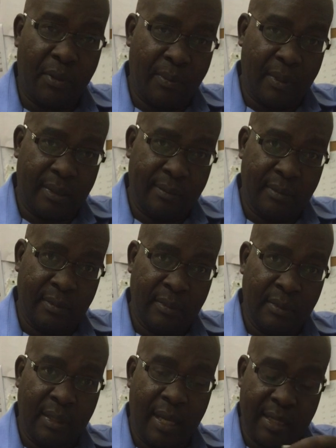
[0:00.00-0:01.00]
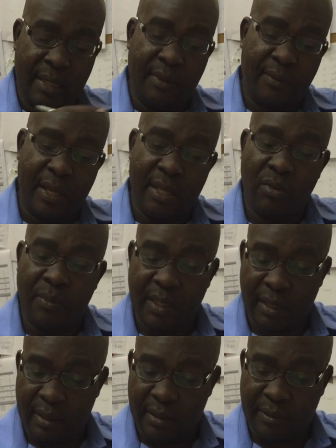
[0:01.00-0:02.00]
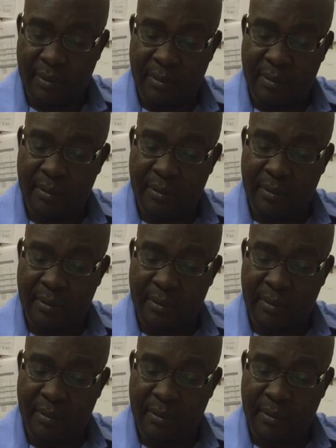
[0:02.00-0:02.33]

problem, identify the objective.